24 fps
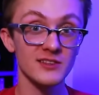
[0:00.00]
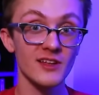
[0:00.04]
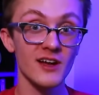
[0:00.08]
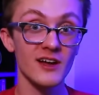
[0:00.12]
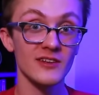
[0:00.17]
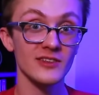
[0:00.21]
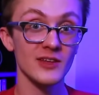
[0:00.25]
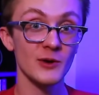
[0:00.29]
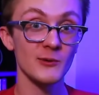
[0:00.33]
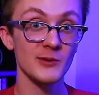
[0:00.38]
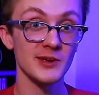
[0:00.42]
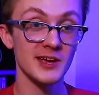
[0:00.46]

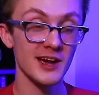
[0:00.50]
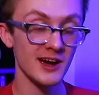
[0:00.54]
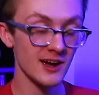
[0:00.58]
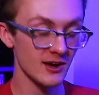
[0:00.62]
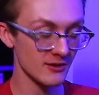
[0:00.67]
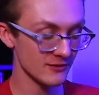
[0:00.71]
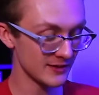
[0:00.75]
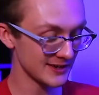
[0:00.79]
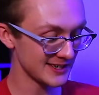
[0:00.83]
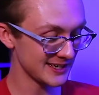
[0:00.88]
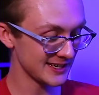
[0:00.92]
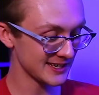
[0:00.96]
lot that we got
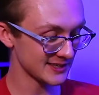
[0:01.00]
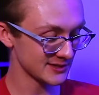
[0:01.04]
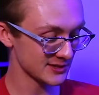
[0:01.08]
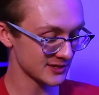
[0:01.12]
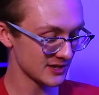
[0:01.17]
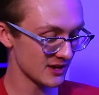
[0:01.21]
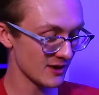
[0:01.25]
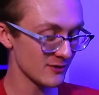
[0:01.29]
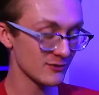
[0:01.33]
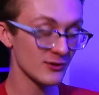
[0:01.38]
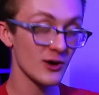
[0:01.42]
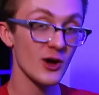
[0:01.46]
of NES
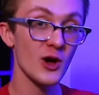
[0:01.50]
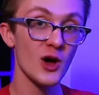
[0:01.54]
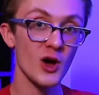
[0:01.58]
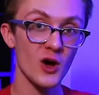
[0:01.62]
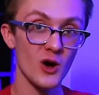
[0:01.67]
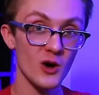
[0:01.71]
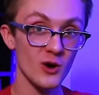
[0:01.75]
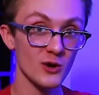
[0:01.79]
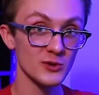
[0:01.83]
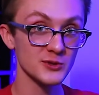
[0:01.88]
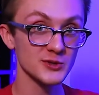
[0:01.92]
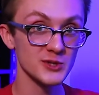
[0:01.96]
stuff
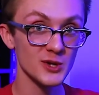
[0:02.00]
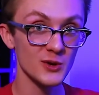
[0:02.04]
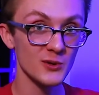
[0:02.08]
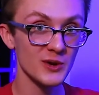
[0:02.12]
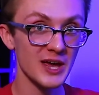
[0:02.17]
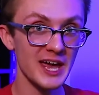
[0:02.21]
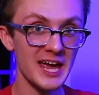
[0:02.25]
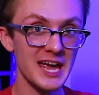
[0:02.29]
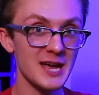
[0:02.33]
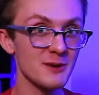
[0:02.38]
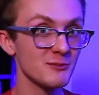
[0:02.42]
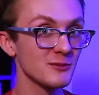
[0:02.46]
also
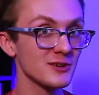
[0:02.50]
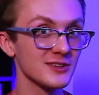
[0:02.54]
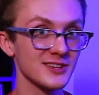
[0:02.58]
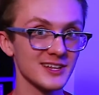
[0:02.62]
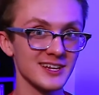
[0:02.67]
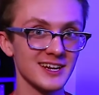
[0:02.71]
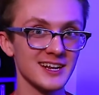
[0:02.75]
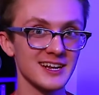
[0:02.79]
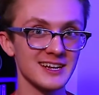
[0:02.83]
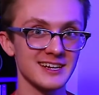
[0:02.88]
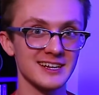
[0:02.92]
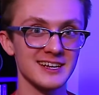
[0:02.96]
came with
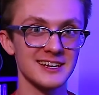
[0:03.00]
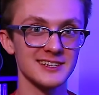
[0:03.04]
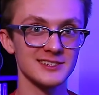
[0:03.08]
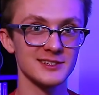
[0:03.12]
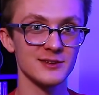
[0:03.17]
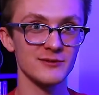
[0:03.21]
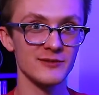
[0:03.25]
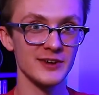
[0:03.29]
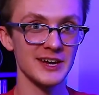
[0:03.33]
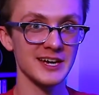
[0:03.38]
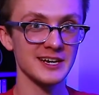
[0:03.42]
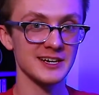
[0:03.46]
an NES
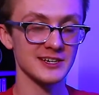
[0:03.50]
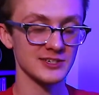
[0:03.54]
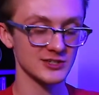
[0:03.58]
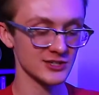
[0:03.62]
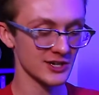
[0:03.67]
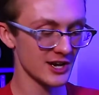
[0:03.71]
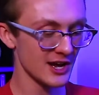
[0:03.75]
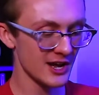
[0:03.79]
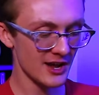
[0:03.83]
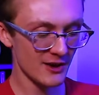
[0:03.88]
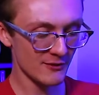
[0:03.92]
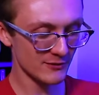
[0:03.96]
Advantage.
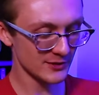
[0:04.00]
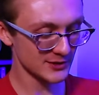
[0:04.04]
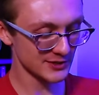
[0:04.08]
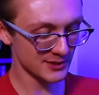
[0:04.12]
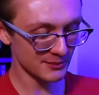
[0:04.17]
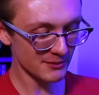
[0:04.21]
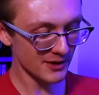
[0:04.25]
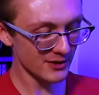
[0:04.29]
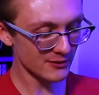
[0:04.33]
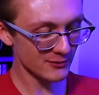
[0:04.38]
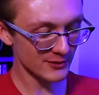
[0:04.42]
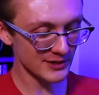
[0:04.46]
For
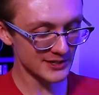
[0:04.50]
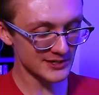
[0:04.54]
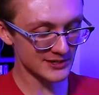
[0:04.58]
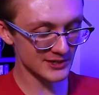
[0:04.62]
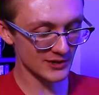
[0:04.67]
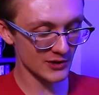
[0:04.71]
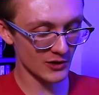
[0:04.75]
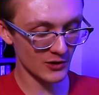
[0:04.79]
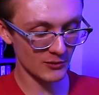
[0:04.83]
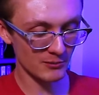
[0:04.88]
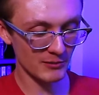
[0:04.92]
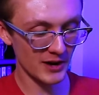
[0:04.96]
some odd
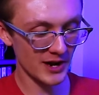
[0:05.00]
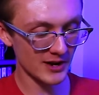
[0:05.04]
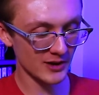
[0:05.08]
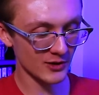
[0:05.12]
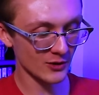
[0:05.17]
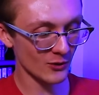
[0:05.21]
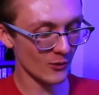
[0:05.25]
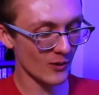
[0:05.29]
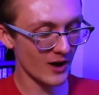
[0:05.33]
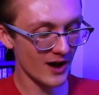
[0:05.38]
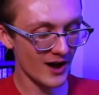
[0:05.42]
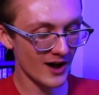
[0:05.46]
reason, back in
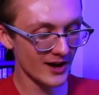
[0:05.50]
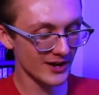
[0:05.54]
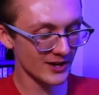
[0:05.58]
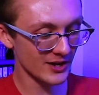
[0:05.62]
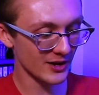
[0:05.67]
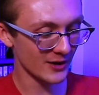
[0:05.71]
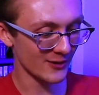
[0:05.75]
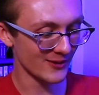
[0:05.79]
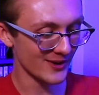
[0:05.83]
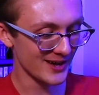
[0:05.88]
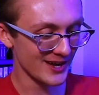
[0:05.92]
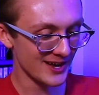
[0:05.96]

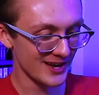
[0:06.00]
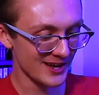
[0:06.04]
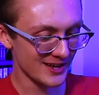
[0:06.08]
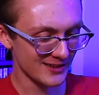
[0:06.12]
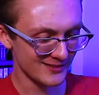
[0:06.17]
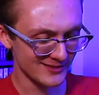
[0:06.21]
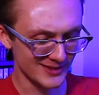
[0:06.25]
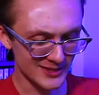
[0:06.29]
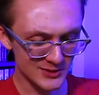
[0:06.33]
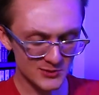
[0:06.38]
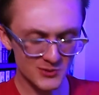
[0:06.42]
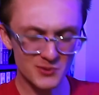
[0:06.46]
Ohio,
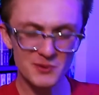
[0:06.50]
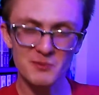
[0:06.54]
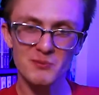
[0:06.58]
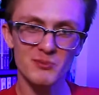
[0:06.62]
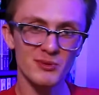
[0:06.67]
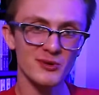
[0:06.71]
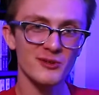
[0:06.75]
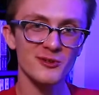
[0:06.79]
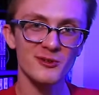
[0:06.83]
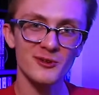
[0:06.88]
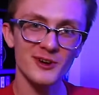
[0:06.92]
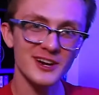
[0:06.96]
these were
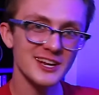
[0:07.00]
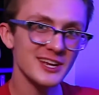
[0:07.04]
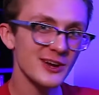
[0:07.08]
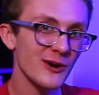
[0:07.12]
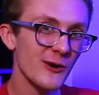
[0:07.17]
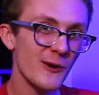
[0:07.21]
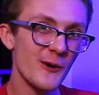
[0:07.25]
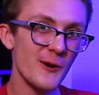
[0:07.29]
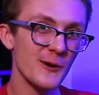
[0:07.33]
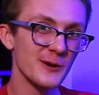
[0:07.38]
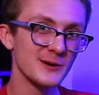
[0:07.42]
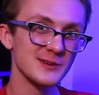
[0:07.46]
pretty
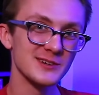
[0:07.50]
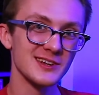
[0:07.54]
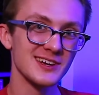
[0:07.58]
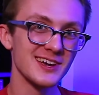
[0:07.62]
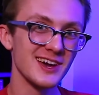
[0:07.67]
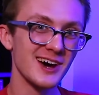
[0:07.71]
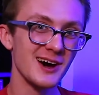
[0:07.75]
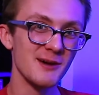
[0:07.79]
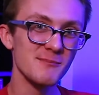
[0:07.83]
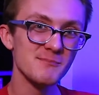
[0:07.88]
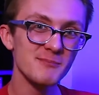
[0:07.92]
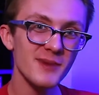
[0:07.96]
hard to
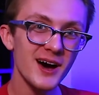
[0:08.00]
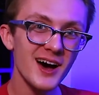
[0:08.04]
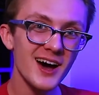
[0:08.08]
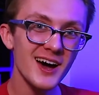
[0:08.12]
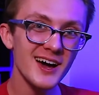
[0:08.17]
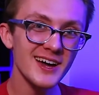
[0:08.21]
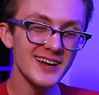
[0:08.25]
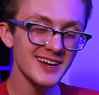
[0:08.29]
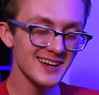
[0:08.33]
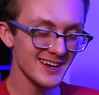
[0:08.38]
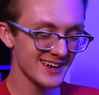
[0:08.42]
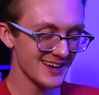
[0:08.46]
come
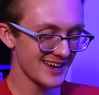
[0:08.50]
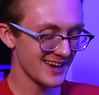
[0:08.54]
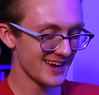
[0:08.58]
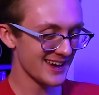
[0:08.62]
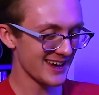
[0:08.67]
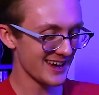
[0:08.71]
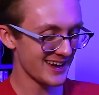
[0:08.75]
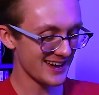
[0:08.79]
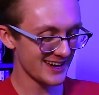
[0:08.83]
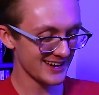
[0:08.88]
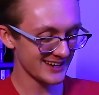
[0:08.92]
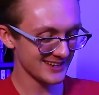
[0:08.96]
by,
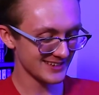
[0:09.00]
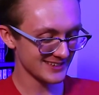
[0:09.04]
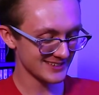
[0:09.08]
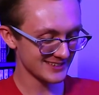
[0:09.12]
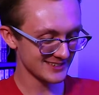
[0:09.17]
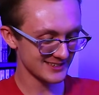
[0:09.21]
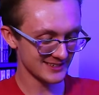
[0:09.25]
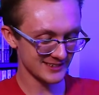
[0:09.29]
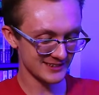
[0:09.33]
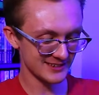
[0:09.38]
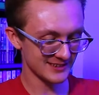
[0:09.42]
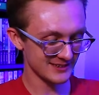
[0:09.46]

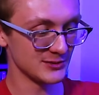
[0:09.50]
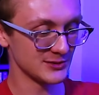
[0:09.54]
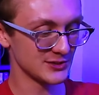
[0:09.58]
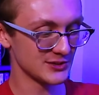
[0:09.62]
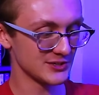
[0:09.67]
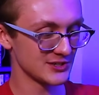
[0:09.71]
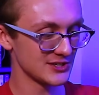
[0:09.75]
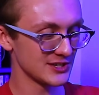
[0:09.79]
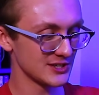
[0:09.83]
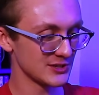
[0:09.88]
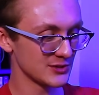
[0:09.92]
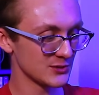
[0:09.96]
and it was
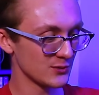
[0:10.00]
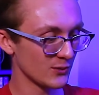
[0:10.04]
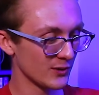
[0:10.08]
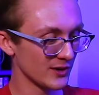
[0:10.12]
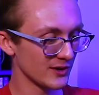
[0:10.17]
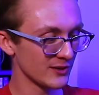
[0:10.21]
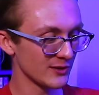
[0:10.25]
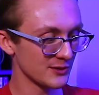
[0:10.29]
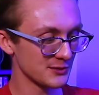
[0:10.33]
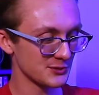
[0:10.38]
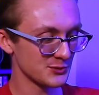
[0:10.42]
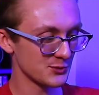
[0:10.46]
just one
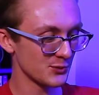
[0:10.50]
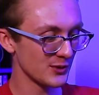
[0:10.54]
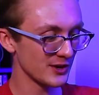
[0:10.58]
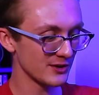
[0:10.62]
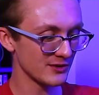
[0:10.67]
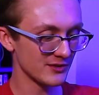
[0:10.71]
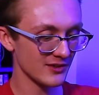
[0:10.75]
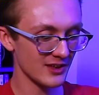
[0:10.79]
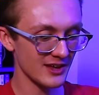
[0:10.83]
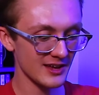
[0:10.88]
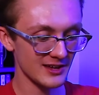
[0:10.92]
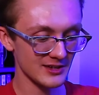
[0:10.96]
of those
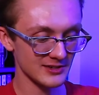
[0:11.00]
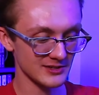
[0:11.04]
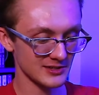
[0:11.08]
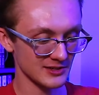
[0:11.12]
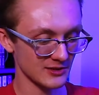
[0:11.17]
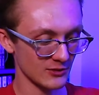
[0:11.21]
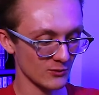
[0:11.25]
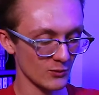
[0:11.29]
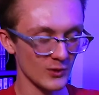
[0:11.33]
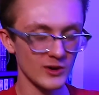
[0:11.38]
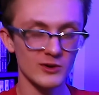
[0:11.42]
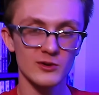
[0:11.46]
weird things
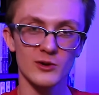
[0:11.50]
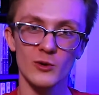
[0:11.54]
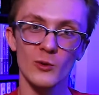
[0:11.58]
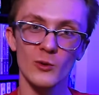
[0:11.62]
and weird